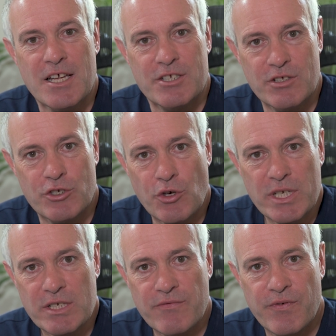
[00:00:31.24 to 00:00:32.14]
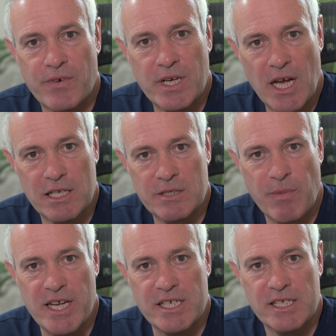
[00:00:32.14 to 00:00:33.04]
So the choice of color
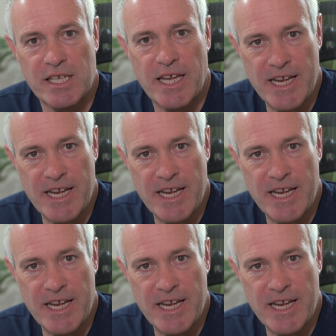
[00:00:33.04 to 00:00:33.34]
space